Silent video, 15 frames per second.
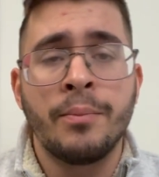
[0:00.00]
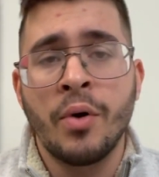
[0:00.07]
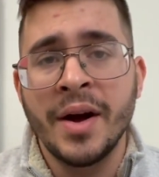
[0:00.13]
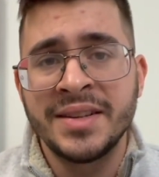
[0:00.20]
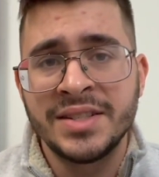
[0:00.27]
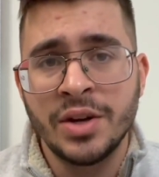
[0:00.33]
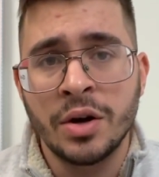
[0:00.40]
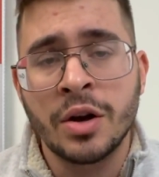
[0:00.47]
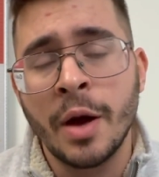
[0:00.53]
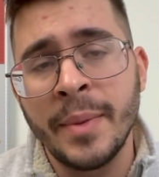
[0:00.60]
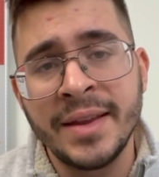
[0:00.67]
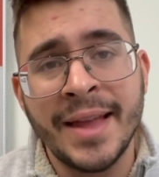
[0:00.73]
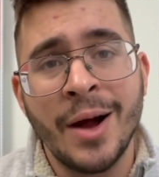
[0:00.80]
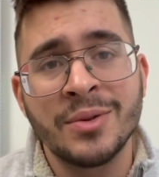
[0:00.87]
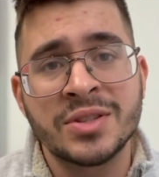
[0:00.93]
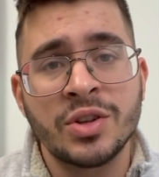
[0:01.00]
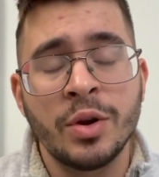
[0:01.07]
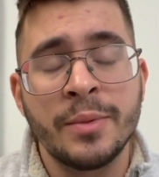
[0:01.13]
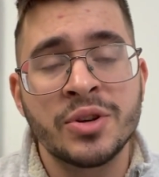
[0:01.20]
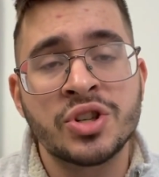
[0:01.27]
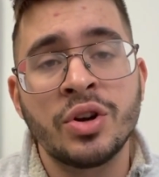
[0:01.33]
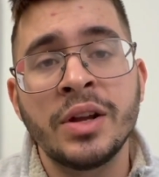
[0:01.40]
prices are coming down slowly
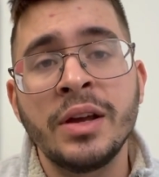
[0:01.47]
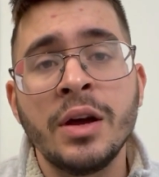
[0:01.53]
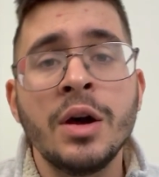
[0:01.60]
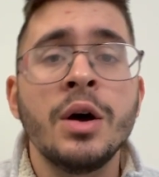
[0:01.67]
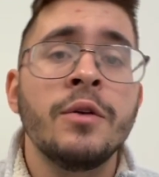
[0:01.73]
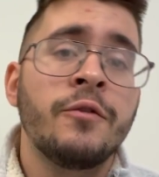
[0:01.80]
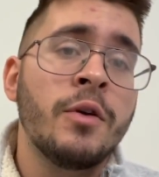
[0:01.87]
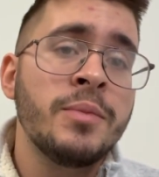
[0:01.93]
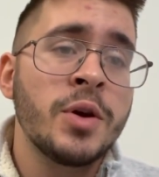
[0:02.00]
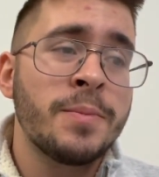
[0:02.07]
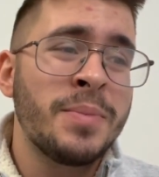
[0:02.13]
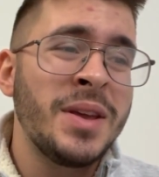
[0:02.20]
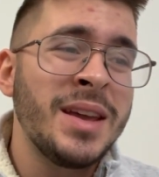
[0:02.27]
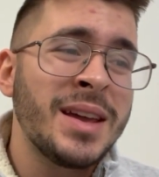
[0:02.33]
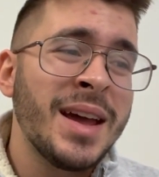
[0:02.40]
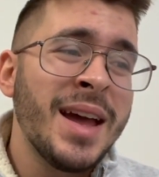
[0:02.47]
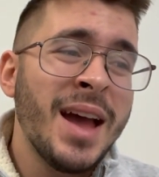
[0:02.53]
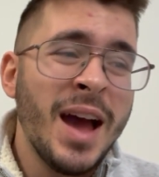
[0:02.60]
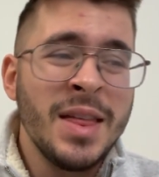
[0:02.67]
but surely from their peak,